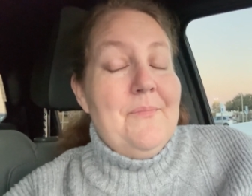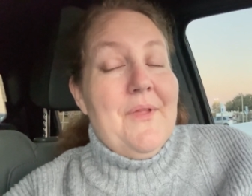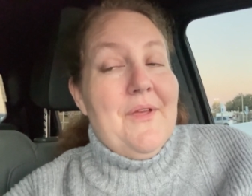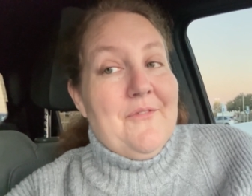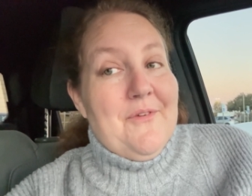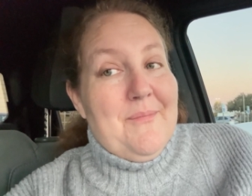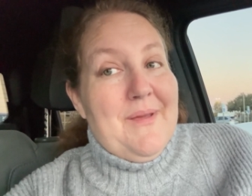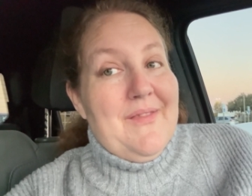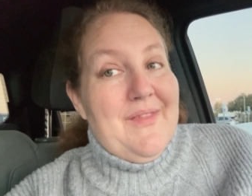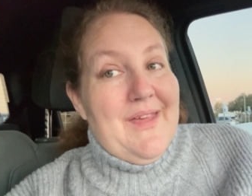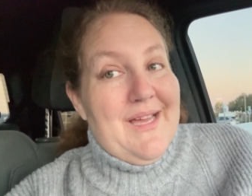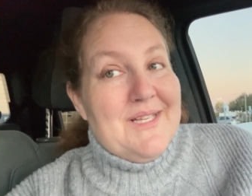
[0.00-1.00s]
For me,
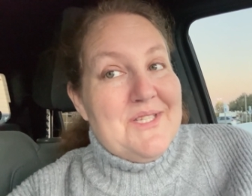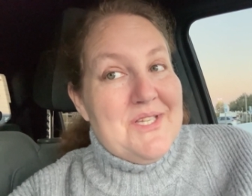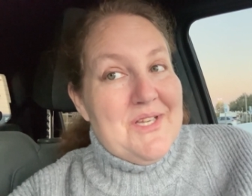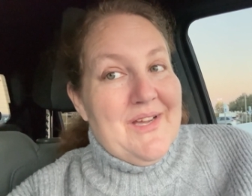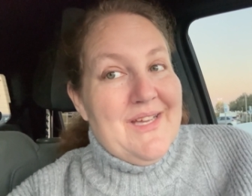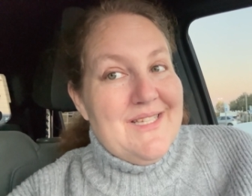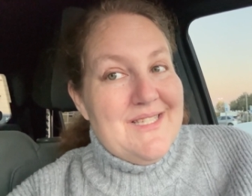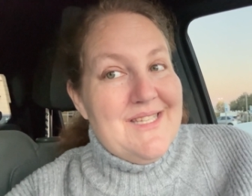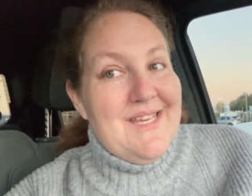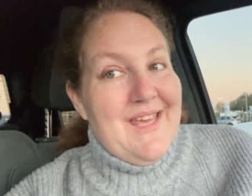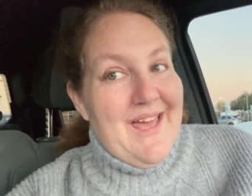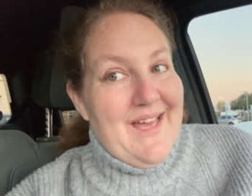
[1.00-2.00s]
the answer is
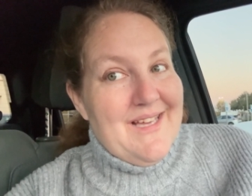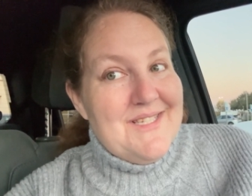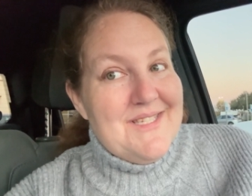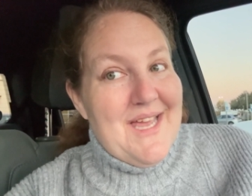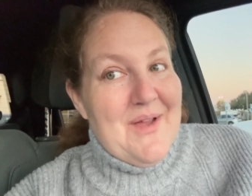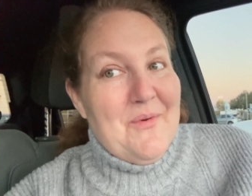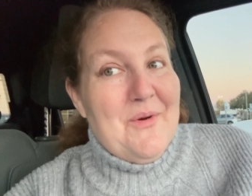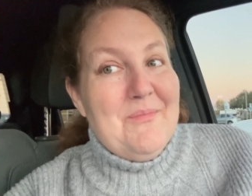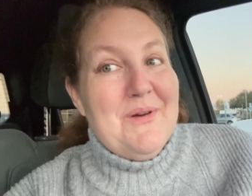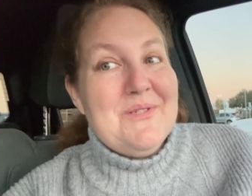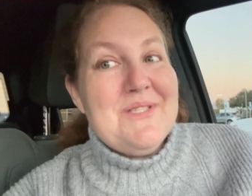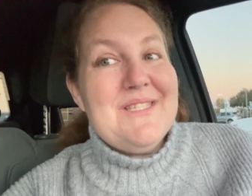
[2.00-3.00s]
yes. I will
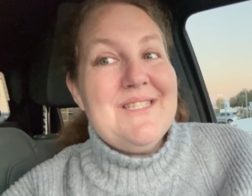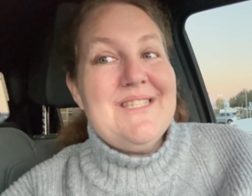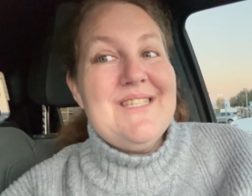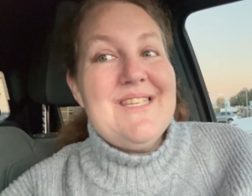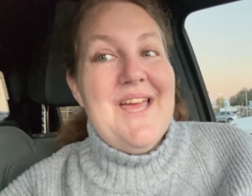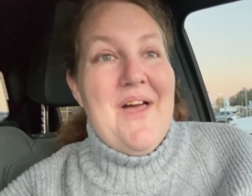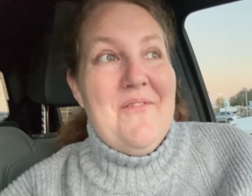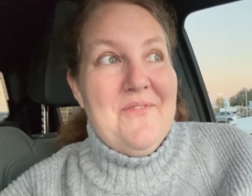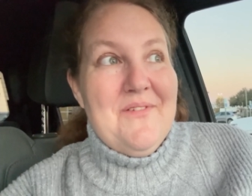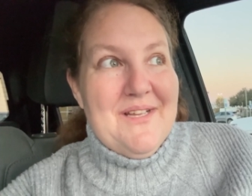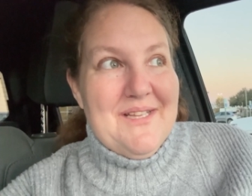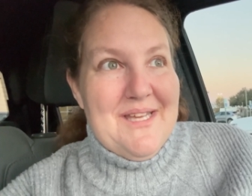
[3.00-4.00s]
most
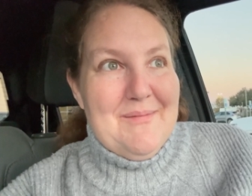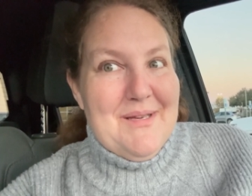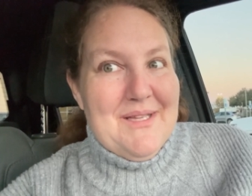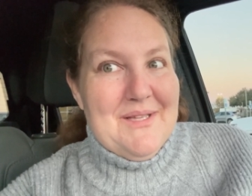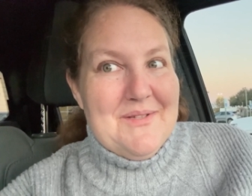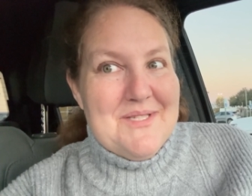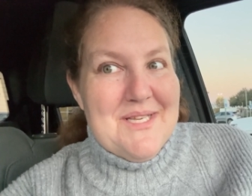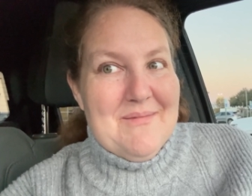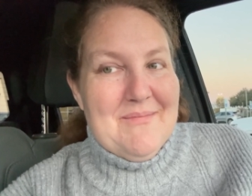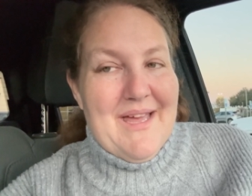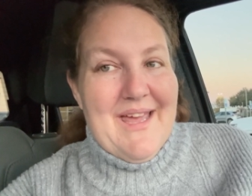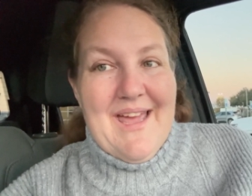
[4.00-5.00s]
definitely be
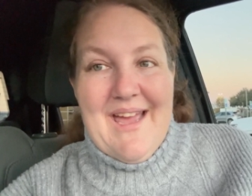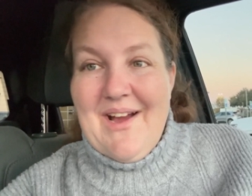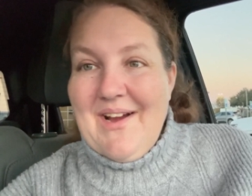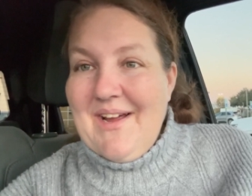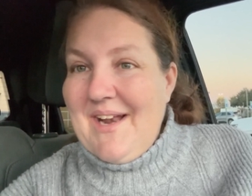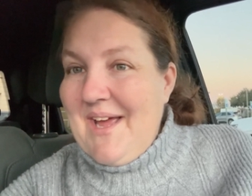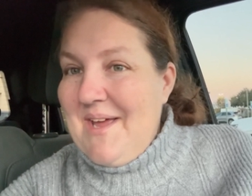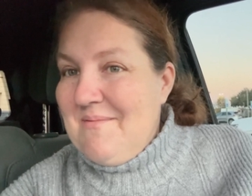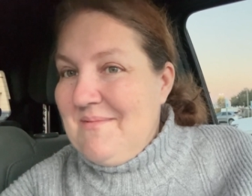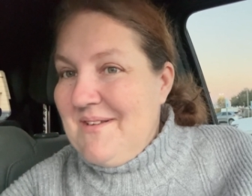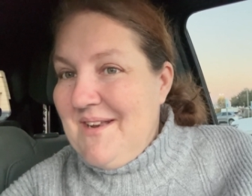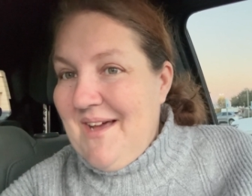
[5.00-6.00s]
losing my hair, and I
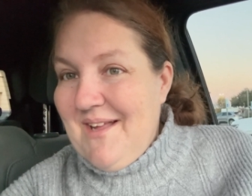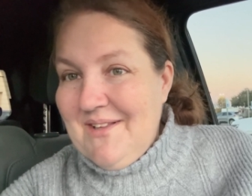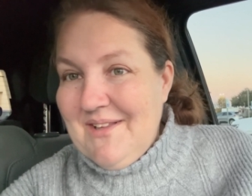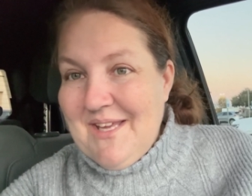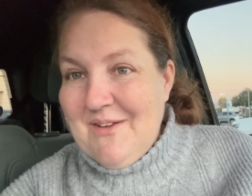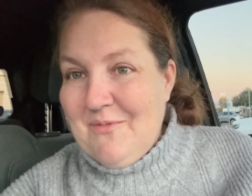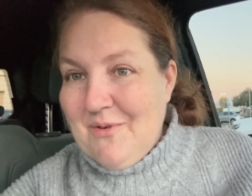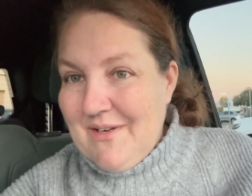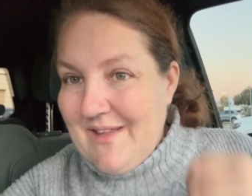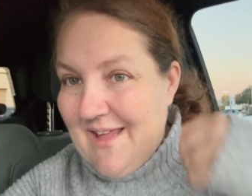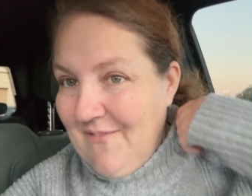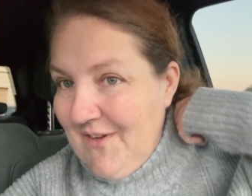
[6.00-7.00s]
am not looking forward to that.